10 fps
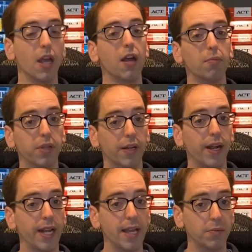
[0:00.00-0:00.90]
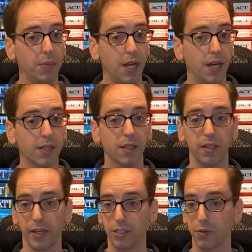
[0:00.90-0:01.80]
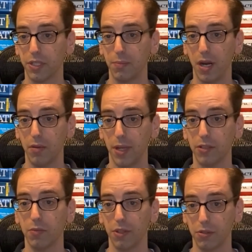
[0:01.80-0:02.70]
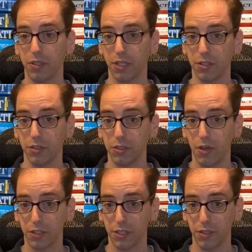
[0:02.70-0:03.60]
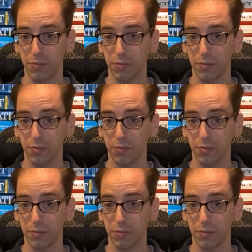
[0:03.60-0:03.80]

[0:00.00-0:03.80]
Playwright Adam Bach likes to experiment with traditional structure.